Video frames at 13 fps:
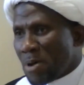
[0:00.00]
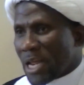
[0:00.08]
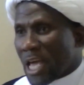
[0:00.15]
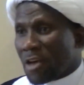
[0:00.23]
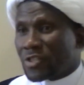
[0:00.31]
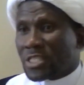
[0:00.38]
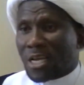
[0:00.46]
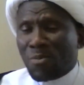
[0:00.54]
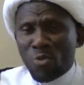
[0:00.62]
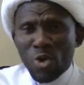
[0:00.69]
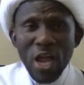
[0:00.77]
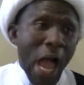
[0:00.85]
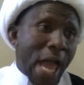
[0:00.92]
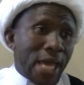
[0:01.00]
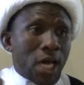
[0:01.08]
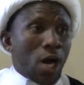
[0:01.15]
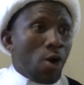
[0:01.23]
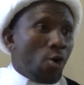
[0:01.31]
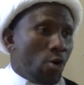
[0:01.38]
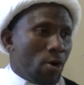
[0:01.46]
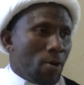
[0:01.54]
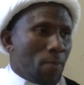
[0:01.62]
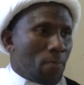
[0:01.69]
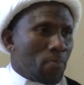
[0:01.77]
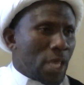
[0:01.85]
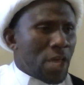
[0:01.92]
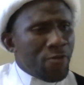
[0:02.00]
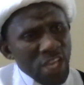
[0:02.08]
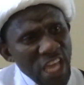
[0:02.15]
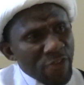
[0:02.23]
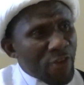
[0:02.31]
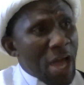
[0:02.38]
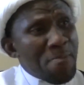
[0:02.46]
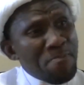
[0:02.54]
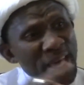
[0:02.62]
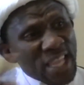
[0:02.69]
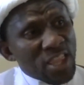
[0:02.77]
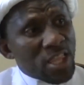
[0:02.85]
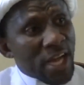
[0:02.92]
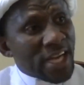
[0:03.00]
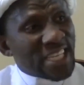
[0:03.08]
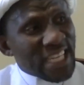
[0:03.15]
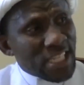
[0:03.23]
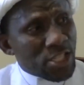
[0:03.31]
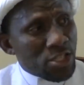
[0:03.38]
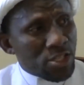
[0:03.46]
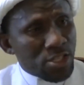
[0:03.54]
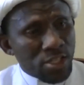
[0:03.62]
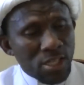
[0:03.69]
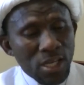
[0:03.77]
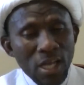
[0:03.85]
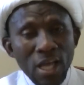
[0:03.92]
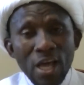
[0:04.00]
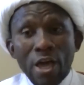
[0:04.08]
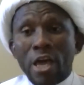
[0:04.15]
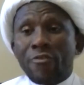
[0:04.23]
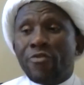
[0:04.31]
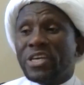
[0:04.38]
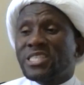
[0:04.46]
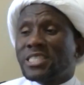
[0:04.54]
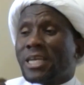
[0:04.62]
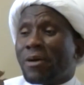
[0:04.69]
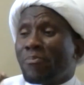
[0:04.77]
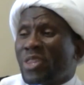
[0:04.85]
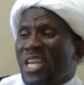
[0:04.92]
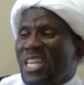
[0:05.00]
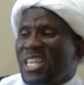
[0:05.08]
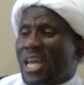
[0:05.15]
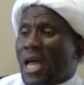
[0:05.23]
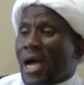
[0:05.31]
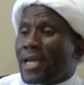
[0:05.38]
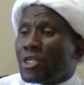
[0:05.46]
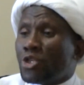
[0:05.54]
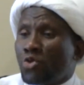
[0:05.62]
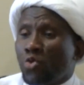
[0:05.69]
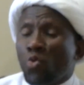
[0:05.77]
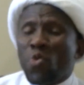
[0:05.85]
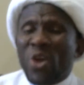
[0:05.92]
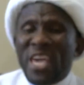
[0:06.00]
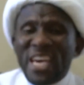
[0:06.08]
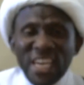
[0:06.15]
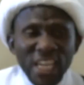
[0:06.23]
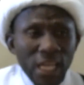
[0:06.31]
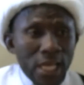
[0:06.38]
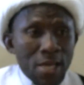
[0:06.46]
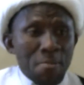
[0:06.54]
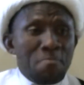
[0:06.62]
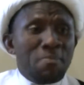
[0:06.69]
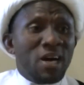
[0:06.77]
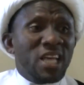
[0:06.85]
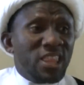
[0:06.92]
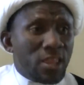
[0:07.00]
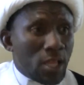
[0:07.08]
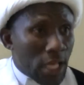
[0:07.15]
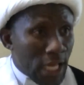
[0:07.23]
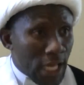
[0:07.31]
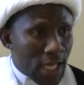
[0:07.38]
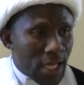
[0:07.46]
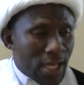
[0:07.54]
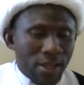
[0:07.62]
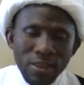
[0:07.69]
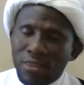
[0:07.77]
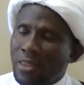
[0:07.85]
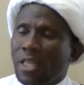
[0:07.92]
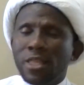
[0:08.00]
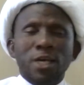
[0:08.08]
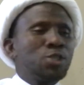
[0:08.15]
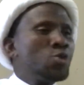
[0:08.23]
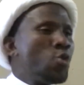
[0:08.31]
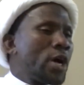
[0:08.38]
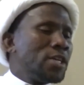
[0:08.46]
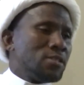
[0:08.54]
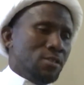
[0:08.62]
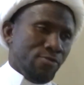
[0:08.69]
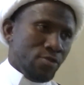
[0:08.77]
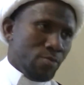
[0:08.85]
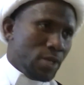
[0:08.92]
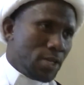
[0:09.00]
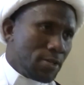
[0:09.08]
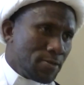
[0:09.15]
but if somewhere I go, even if I meet that distance, if it's something that I do weekly, monthly, then there is no Kasra for me.